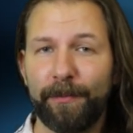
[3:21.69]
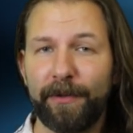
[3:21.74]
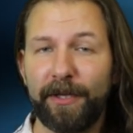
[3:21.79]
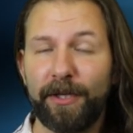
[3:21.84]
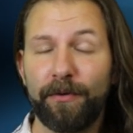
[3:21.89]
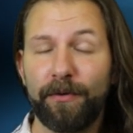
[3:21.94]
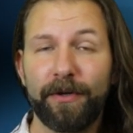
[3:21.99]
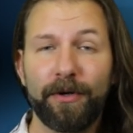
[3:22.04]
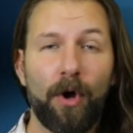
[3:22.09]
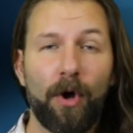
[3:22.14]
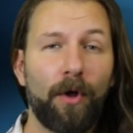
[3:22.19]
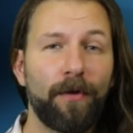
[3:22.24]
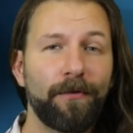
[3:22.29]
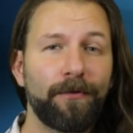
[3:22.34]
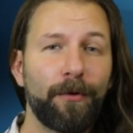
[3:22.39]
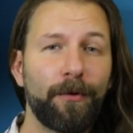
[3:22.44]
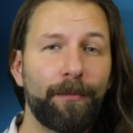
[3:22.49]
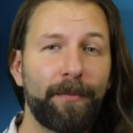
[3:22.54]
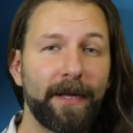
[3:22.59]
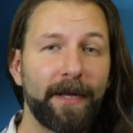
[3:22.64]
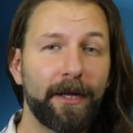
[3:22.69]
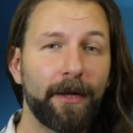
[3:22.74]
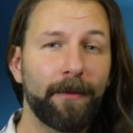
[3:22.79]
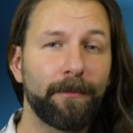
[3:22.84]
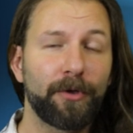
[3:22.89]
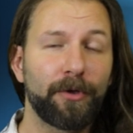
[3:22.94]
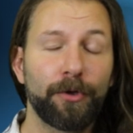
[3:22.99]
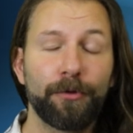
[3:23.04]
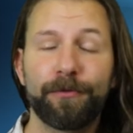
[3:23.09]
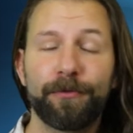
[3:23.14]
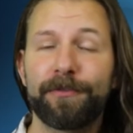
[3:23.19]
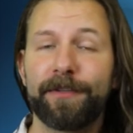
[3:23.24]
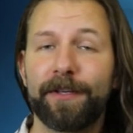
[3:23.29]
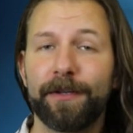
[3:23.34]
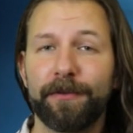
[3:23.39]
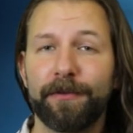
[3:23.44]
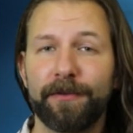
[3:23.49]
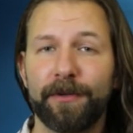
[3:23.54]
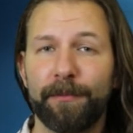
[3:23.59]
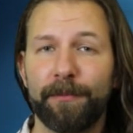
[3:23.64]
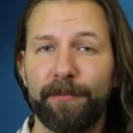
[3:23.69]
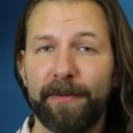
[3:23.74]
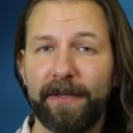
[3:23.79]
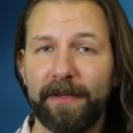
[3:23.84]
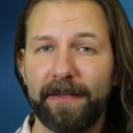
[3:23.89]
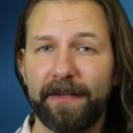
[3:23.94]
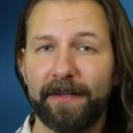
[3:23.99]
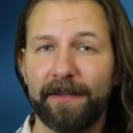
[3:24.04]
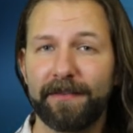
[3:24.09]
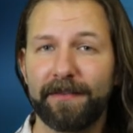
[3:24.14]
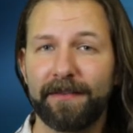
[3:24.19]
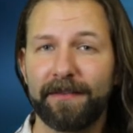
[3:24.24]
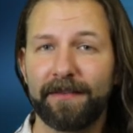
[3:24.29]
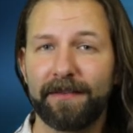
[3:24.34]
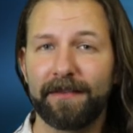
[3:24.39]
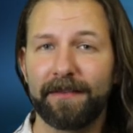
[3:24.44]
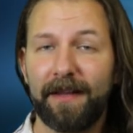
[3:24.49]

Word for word: but you can also pick up new skills and abilities,